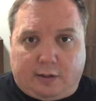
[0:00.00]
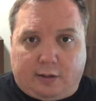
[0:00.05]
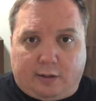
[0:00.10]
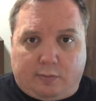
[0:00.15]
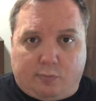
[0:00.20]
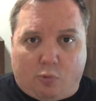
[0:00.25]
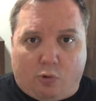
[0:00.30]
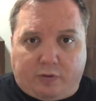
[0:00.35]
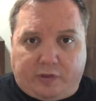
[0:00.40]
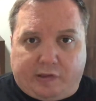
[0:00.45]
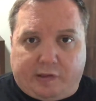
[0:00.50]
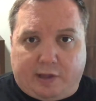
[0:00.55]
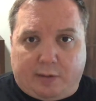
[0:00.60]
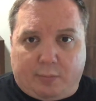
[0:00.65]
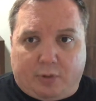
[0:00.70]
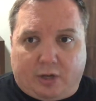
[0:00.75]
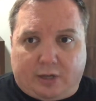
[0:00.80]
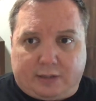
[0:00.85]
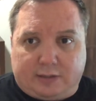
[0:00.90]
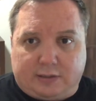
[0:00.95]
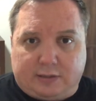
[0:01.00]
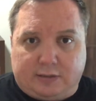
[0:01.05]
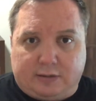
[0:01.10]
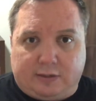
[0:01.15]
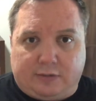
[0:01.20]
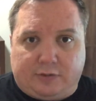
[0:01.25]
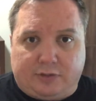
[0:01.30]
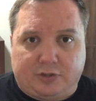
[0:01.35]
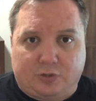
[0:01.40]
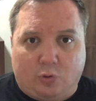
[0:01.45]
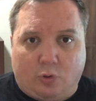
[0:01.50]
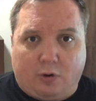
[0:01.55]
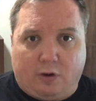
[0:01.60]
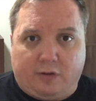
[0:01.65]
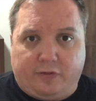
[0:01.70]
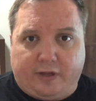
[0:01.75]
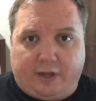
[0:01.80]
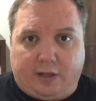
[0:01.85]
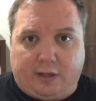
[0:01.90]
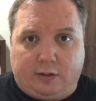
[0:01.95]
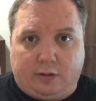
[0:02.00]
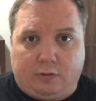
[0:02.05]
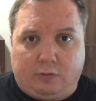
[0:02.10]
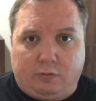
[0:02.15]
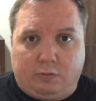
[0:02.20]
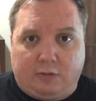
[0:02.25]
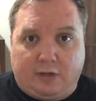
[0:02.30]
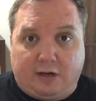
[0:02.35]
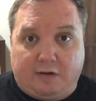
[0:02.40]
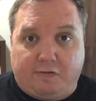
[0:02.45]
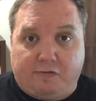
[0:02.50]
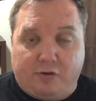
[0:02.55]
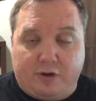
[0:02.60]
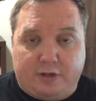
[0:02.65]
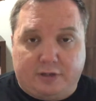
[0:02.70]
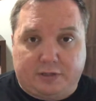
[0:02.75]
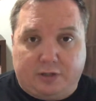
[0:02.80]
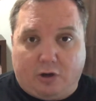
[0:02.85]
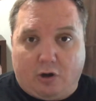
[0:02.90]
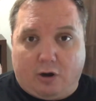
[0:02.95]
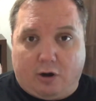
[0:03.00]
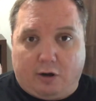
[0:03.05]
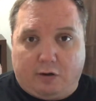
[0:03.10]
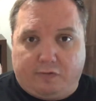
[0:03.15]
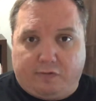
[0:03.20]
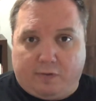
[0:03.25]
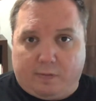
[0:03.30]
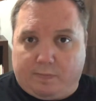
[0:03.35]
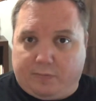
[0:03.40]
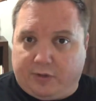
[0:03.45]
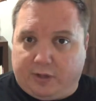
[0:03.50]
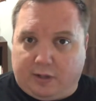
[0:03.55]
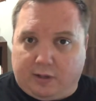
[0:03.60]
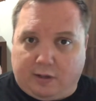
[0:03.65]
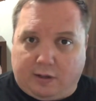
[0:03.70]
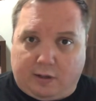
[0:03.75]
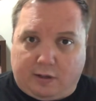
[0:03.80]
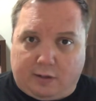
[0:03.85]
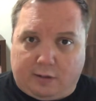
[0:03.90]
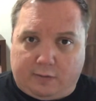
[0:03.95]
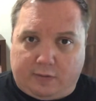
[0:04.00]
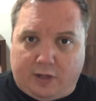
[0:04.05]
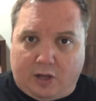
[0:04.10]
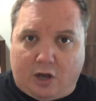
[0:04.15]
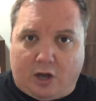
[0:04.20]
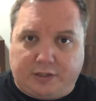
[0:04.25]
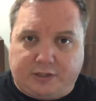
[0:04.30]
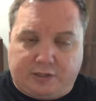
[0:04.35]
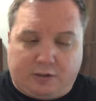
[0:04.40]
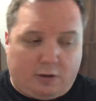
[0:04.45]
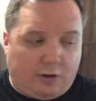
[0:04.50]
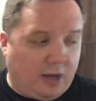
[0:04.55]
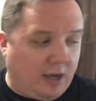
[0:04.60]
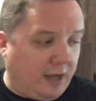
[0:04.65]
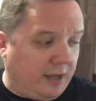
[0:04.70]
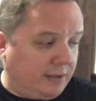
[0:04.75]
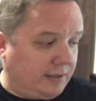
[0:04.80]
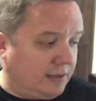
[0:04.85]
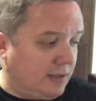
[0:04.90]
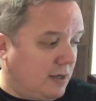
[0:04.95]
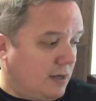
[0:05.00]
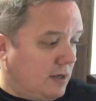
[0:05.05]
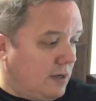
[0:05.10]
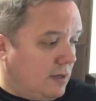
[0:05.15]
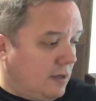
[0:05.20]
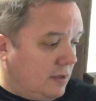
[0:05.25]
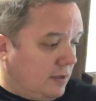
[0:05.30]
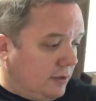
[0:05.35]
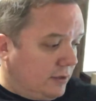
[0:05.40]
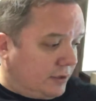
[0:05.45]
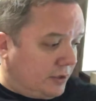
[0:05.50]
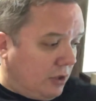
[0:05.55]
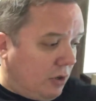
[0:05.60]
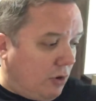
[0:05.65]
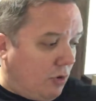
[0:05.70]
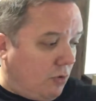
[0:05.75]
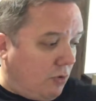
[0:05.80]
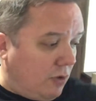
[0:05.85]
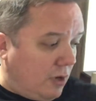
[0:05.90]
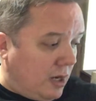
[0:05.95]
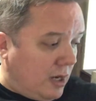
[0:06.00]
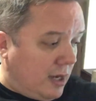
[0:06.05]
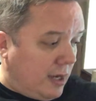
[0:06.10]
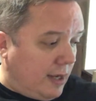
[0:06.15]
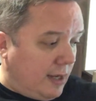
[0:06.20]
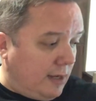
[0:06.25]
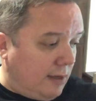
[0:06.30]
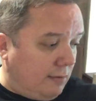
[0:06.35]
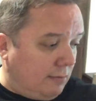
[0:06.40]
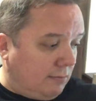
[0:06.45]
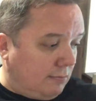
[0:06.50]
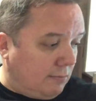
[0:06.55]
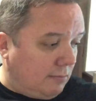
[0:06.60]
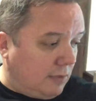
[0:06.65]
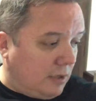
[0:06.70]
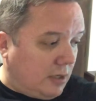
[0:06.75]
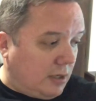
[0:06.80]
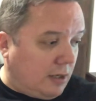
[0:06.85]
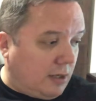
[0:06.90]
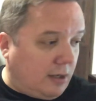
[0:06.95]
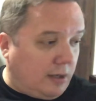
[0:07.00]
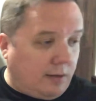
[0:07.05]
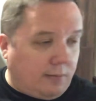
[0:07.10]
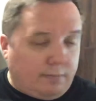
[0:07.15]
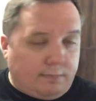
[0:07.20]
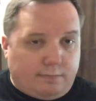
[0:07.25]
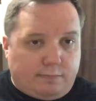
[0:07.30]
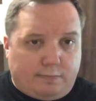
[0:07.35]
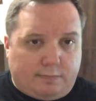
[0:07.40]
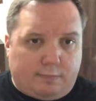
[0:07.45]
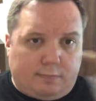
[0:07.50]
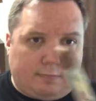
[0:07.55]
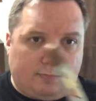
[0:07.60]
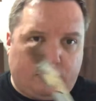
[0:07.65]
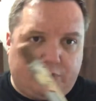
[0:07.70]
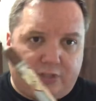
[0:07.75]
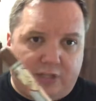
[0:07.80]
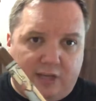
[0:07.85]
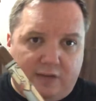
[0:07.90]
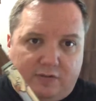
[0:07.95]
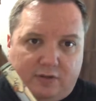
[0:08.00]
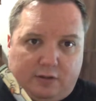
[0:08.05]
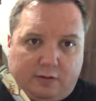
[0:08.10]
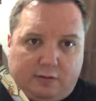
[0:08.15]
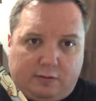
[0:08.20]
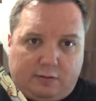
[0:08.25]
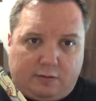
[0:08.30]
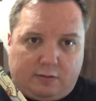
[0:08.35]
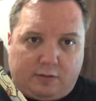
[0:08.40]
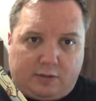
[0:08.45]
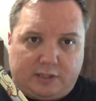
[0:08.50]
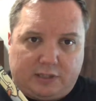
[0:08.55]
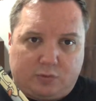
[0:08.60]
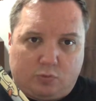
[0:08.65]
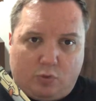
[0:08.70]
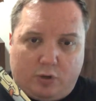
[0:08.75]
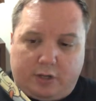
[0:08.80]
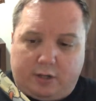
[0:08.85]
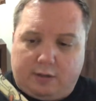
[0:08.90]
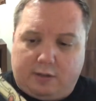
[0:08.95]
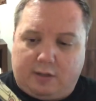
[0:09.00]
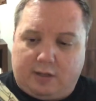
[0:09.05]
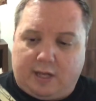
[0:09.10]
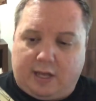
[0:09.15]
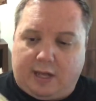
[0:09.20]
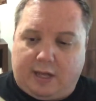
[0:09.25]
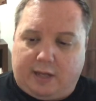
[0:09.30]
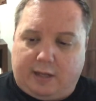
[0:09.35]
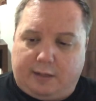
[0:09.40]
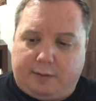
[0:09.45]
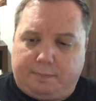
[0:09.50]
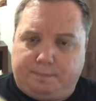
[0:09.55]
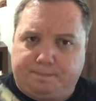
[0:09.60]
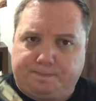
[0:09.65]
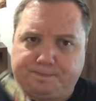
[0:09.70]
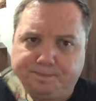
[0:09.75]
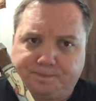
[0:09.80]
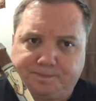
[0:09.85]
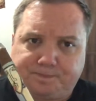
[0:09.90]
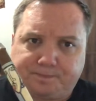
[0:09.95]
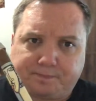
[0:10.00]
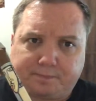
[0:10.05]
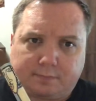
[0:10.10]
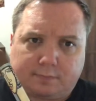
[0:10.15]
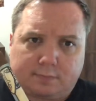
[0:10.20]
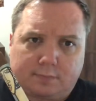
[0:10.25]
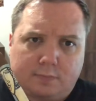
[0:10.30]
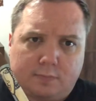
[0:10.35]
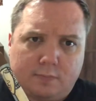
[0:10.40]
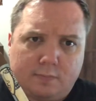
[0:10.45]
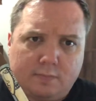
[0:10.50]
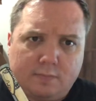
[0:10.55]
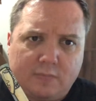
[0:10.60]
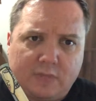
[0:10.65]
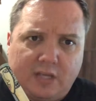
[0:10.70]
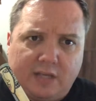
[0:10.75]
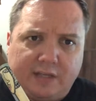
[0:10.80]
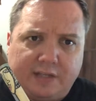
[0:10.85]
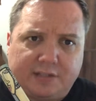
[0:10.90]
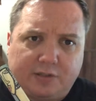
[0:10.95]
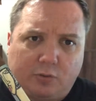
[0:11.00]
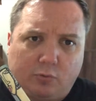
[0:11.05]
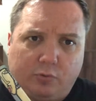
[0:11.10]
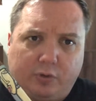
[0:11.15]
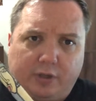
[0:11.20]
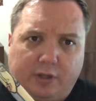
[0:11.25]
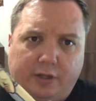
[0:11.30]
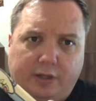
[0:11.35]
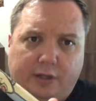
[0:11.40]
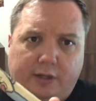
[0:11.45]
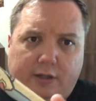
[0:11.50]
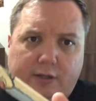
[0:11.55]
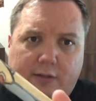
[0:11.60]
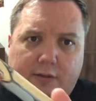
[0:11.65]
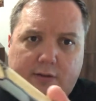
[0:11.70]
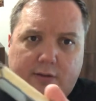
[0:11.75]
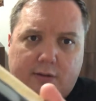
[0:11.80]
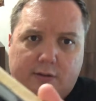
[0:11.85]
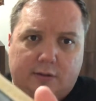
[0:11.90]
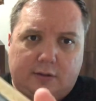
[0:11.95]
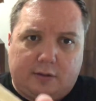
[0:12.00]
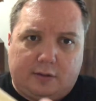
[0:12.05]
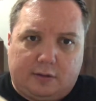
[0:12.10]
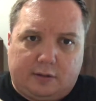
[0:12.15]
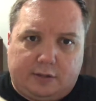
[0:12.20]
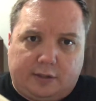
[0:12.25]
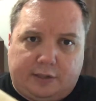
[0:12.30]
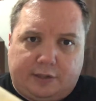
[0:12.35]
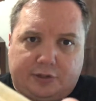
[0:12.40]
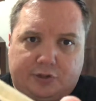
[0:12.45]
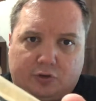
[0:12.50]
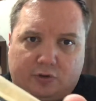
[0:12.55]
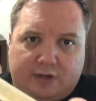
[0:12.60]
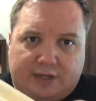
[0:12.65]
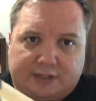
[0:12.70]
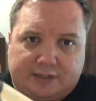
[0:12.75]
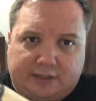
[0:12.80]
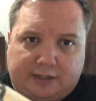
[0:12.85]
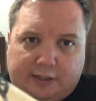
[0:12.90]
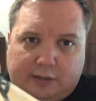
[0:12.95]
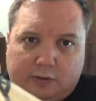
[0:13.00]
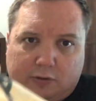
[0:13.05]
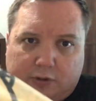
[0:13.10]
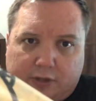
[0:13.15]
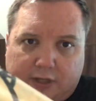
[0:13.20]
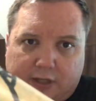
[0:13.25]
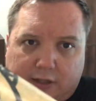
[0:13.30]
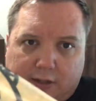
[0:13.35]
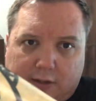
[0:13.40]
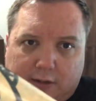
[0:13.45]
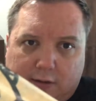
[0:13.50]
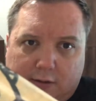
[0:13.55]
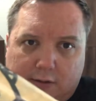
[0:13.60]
more than $10 in the store, then you get a free cigar from the Oscar guys. So I was given this one, and it's a really interesting looking